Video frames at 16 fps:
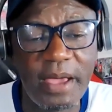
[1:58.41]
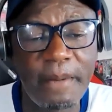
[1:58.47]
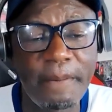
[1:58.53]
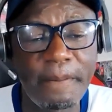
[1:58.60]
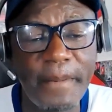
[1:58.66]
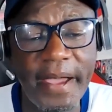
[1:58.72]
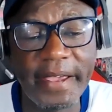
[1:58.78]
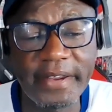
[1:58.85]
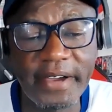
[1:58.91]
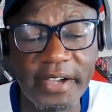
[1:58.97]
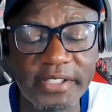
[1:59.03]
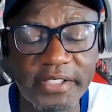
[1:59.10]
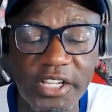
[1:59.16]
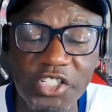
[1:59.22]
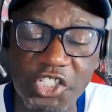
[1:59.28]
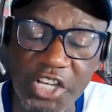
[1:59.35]
Man
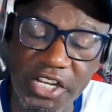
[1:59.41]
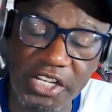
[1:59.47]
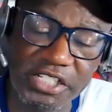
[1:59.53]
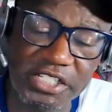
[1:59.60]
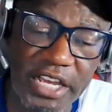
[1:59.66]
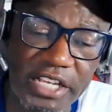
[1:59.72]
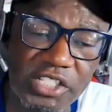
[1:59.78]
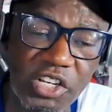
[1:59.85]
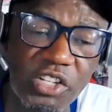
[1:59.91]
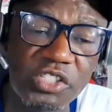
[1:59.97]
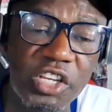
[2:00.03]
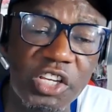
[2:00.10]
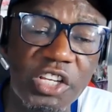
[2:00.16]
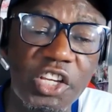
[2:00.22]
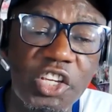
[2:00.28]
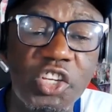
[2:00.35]
United, Jadan Sancho
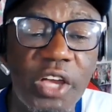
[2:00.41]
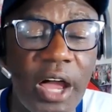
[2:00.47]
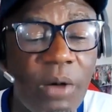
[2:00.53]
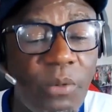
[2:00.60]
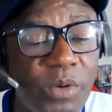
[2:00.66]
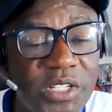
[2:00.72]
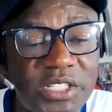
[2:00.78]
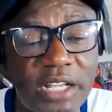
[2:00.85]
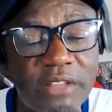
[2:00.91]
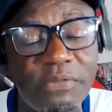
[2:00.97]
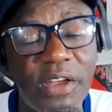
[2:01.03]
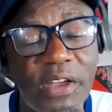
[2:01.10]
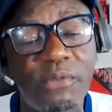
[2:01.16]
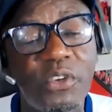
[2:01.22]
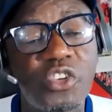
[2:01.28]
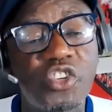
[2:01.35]
I wasn't
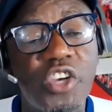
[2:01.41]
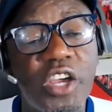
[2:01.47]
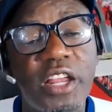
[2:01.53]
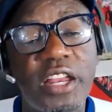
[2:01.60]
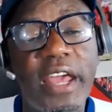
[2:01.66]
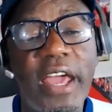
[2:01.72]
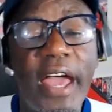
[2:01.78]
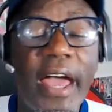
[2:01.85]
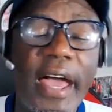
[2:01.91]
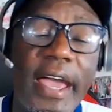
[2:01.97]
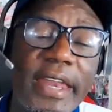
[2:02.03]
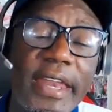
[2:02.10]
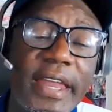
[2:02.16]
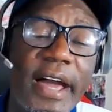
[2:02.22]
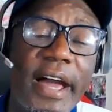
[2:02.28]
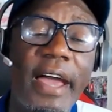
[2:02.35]
satisfied with his training,
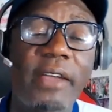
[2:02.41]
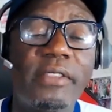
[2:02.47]
and I